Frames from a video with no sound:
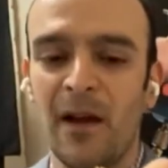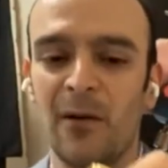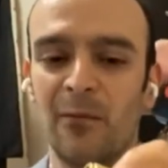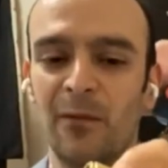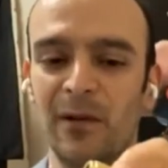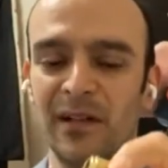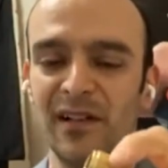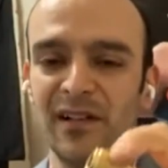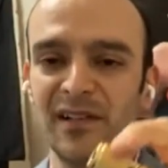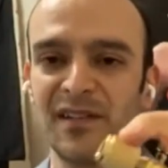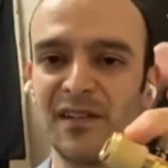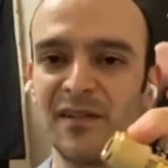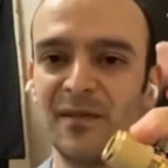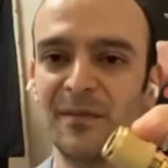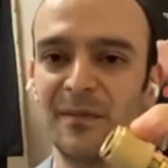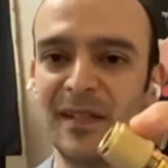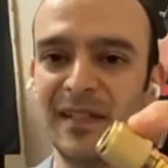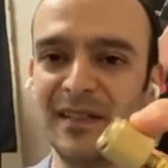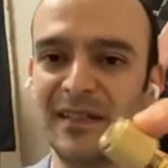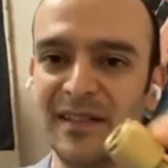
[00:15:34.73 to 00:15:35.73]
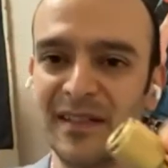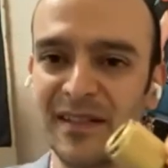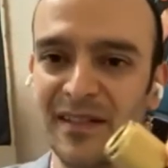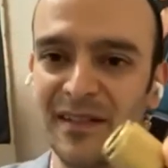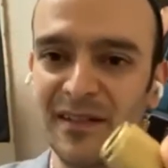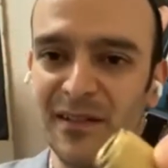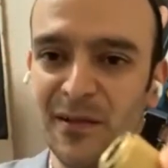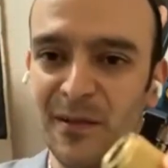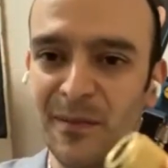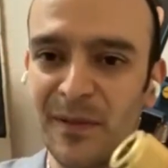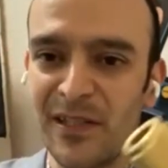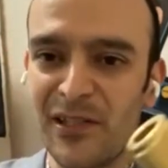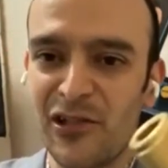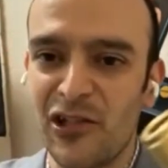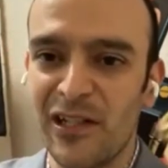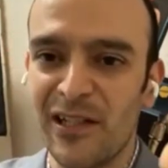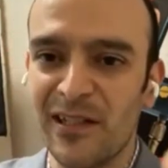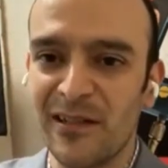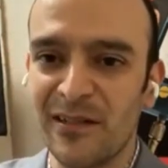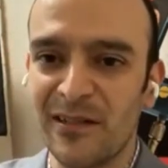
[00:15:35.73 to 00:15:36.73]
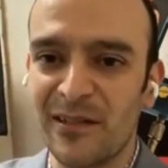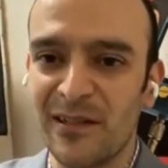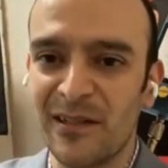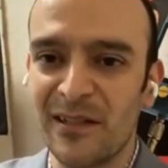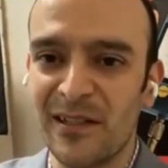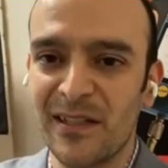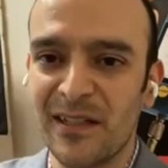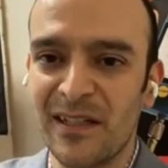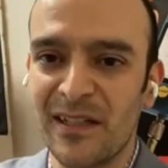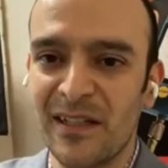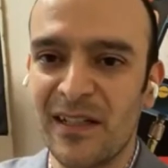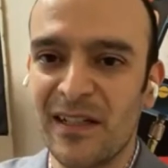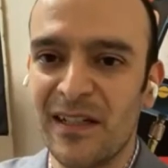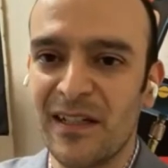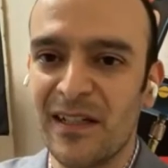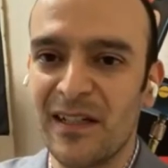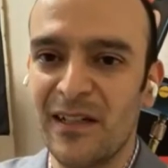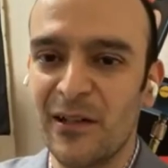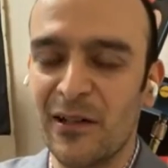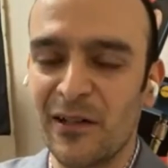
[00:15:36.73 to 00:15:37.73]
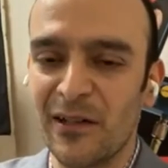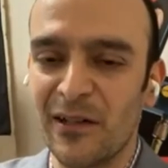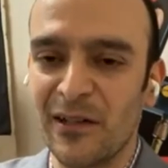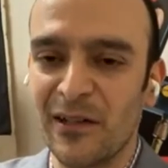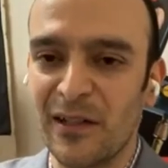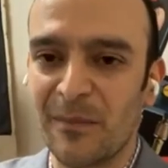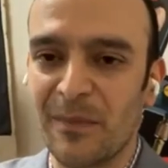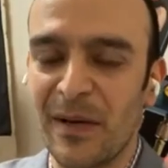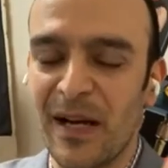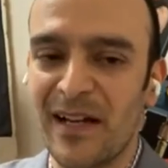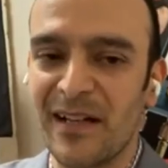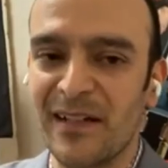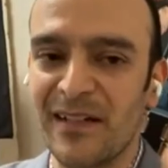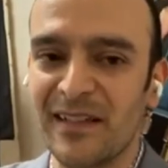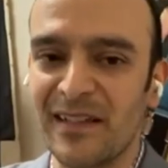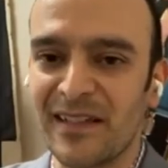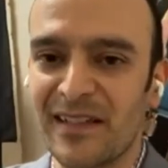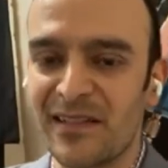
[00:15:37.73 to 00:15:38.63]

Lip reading: We also made this a little bit gentler knurling pattern.